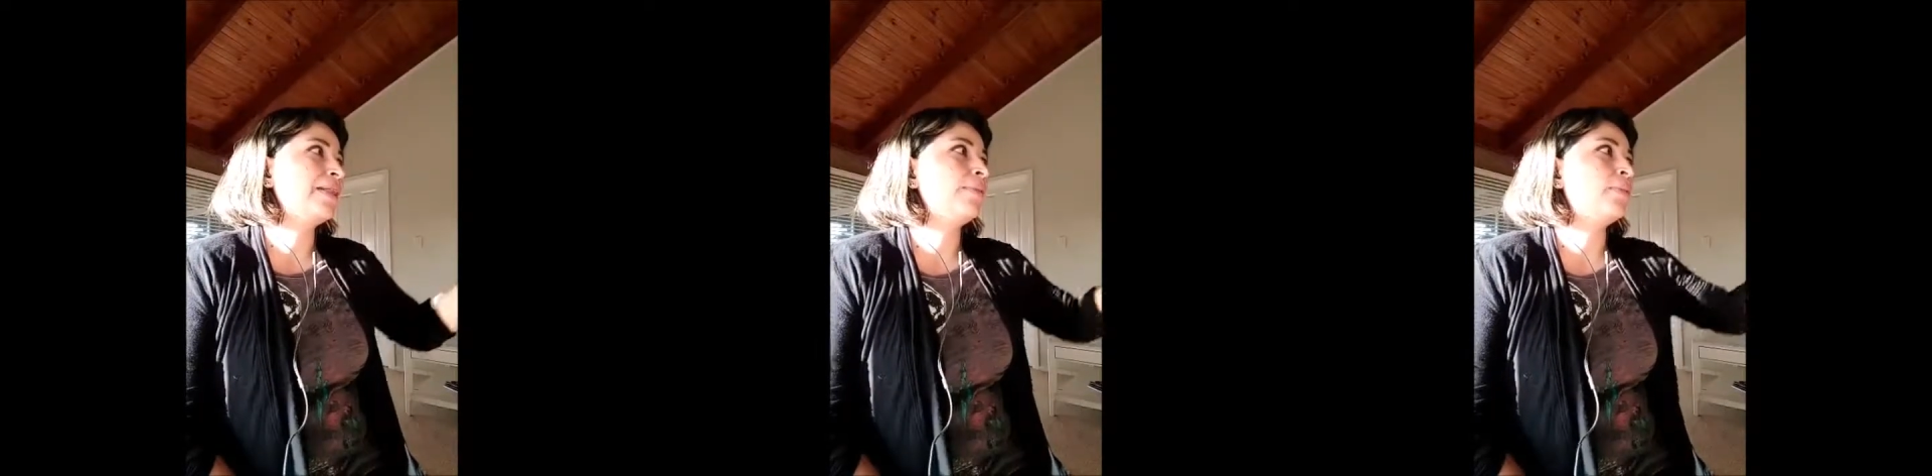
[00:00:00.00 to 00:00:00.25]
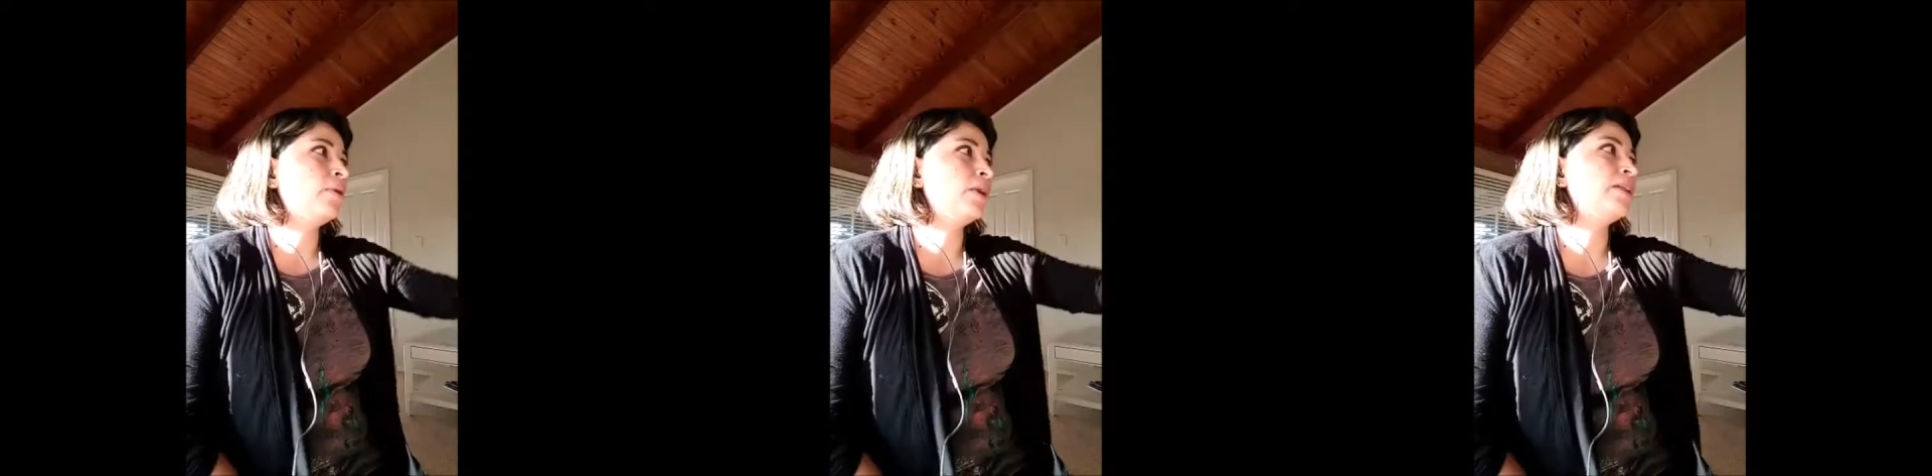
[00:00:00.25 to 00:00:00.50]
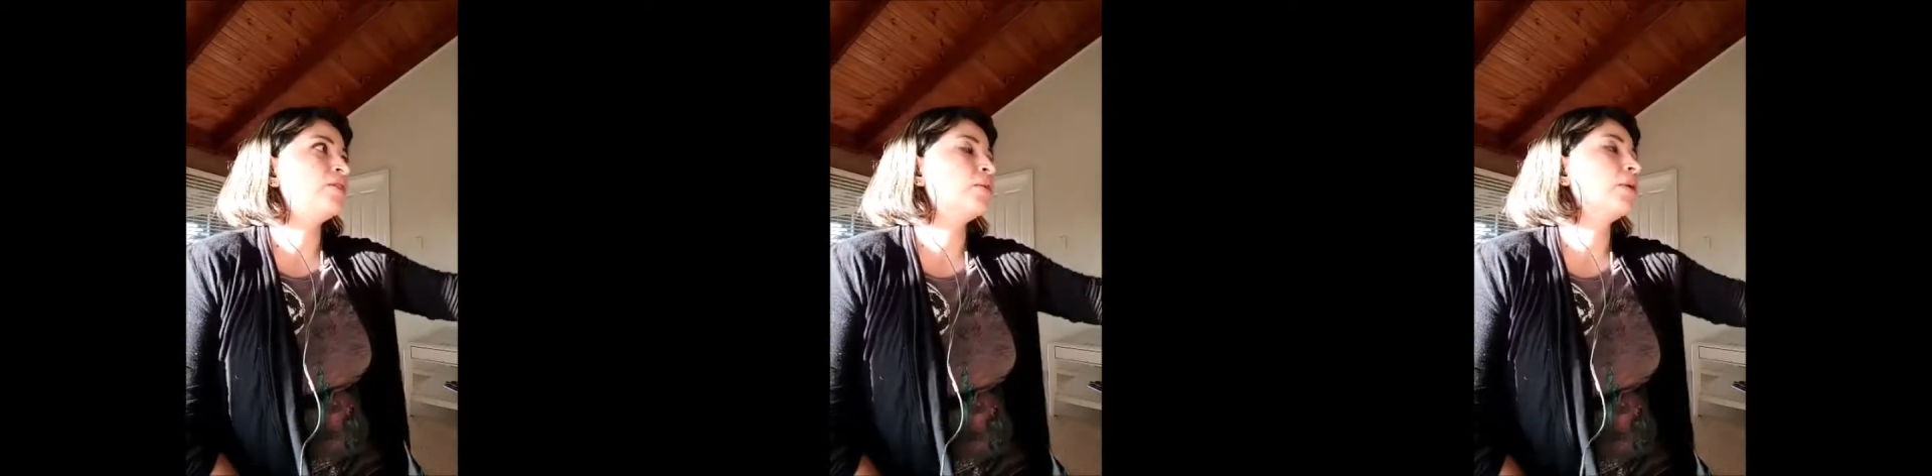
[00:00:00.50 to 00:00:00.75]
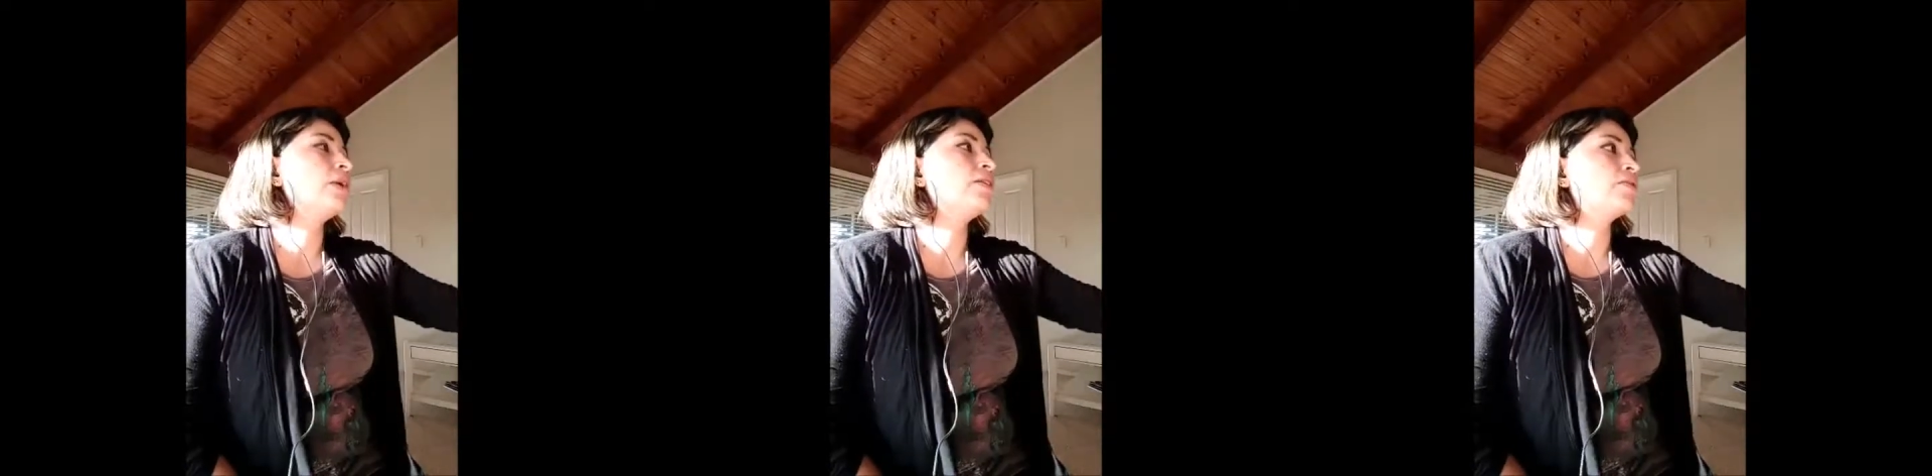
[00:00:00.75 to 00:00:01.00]
the monitor
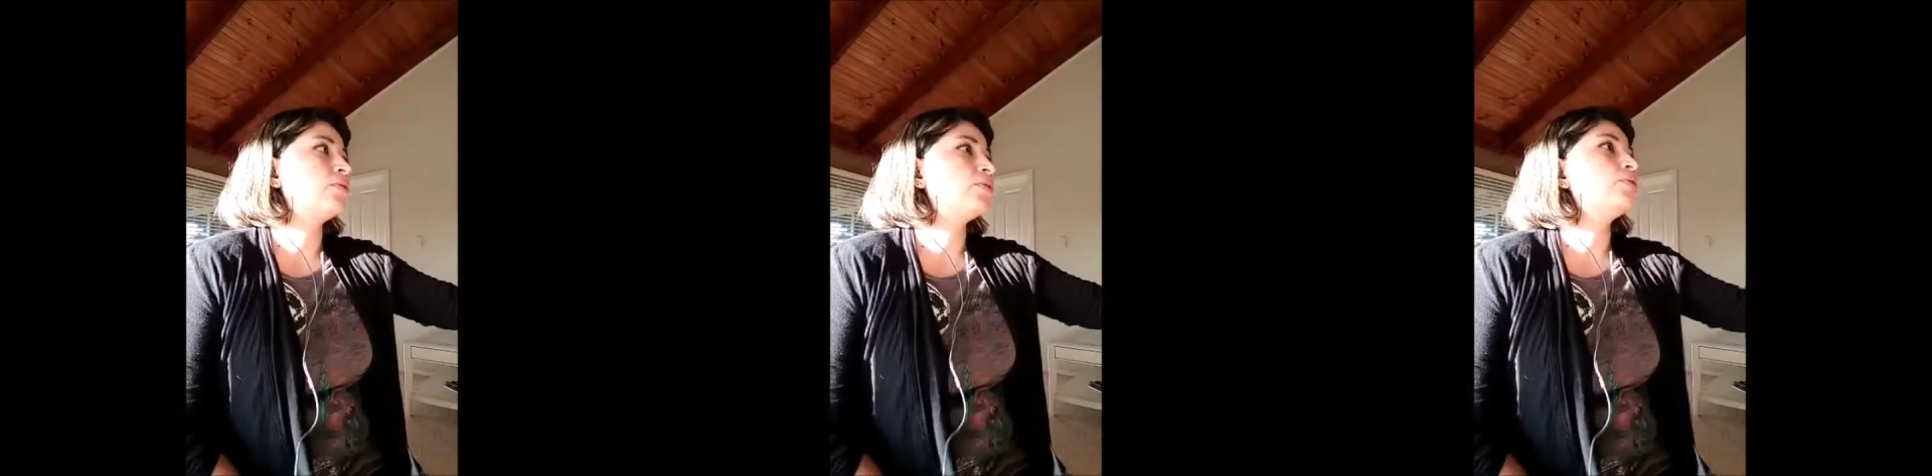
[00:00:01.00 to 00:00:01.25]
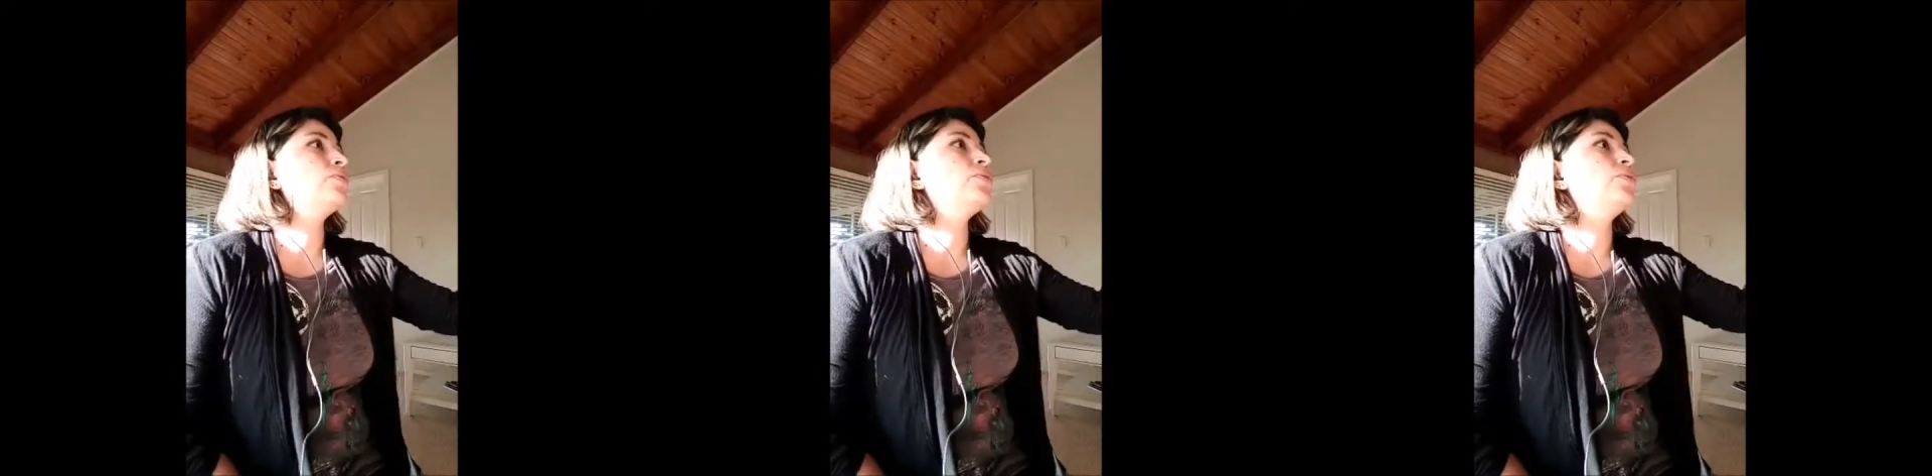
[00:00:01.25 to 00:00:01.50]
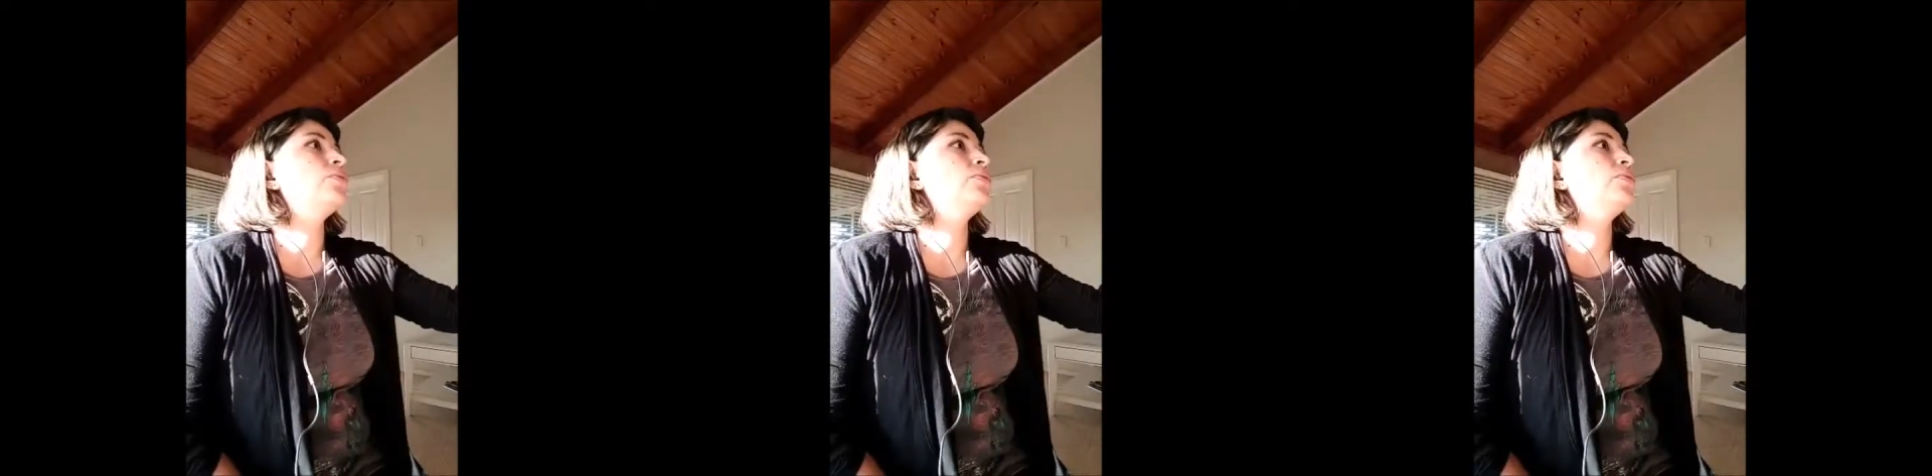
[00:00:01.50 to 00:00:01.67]
is going to